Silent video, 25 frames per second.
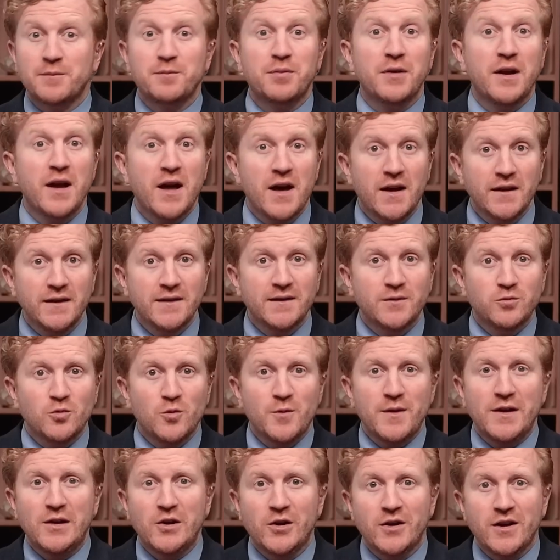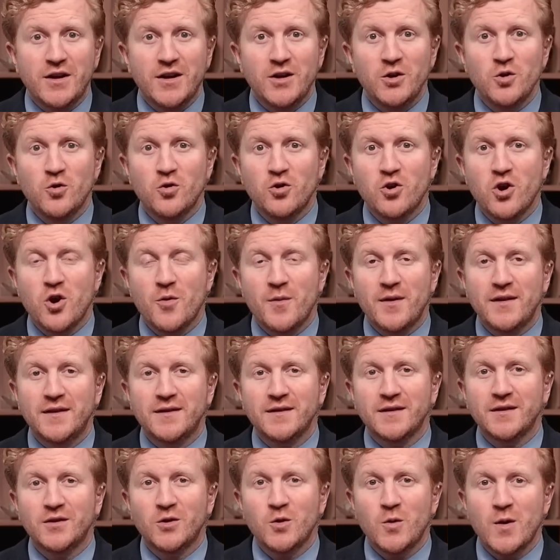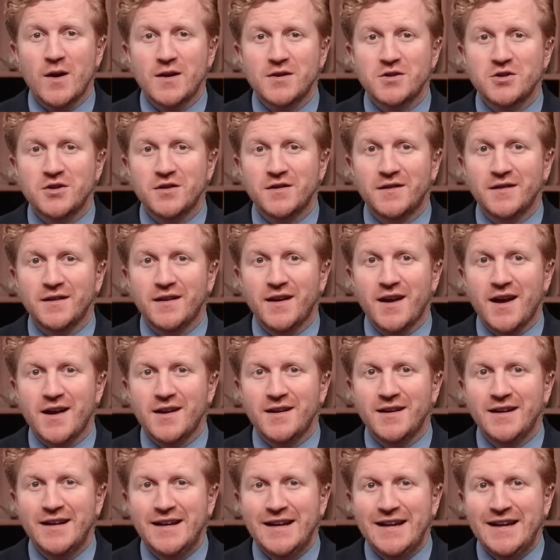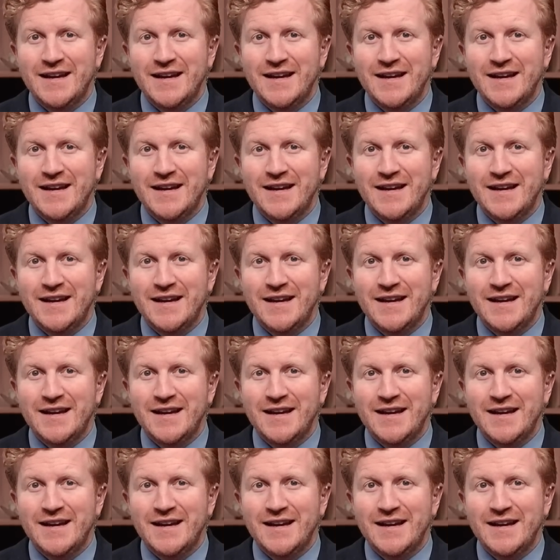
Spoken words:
Plus, we'll be looking at your comments and questions again.